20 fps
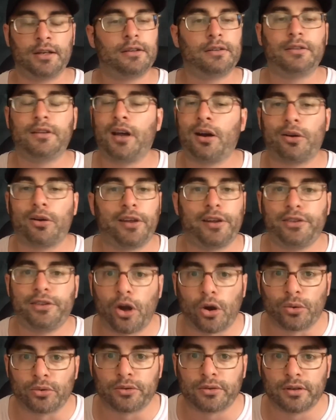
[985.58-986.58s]
No, they
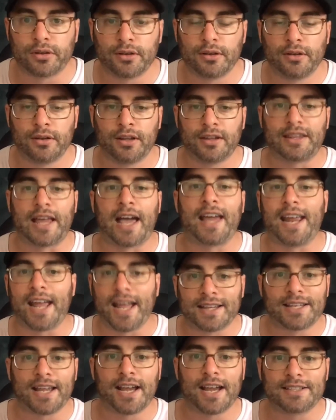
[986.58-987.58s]
don't. That
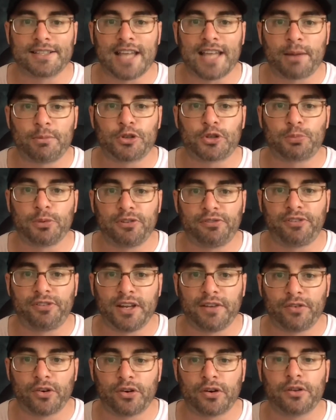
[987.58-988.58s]
anti-establishment
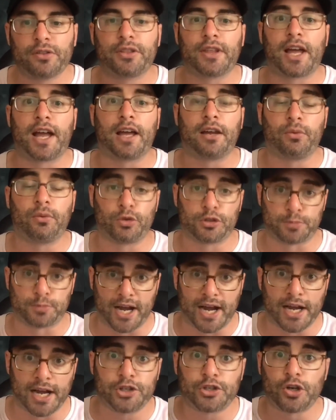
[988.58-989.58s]
fever that was
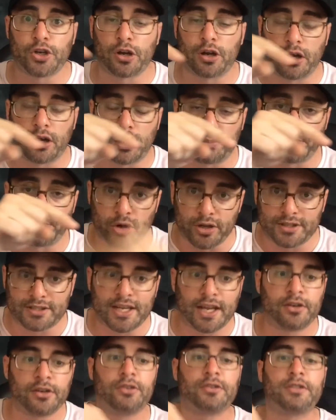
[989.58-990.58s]
behind Bernie
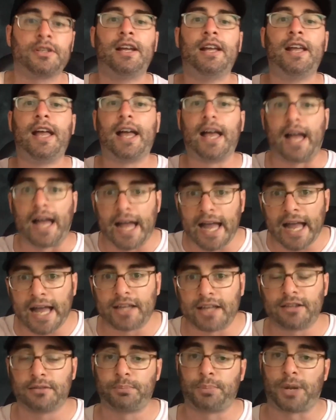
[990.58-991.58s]
Sanders
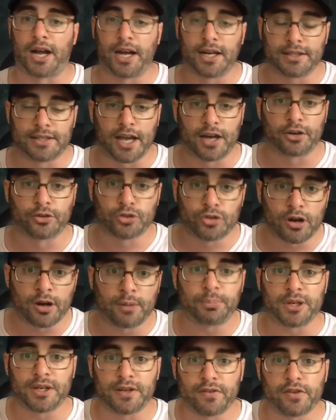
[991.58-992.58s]
and behind Donald
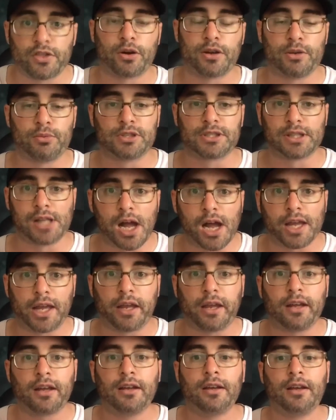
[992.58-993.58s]
Trump, even though he was
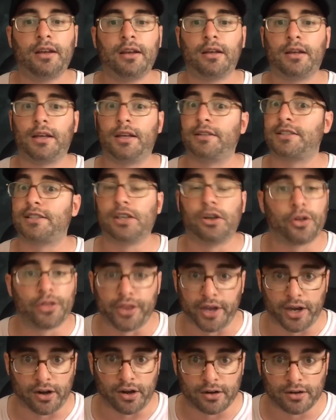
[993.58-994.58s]
lying, is still
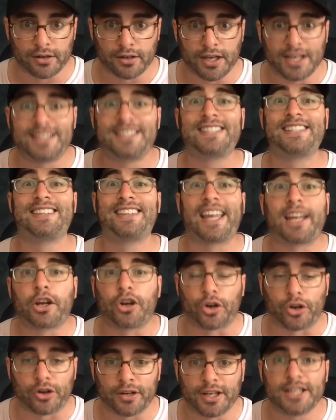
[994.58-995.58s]
there. It's
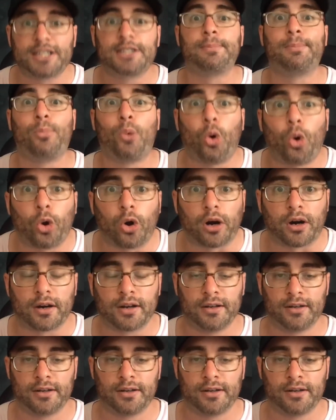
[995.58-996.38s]
thicker. It's more.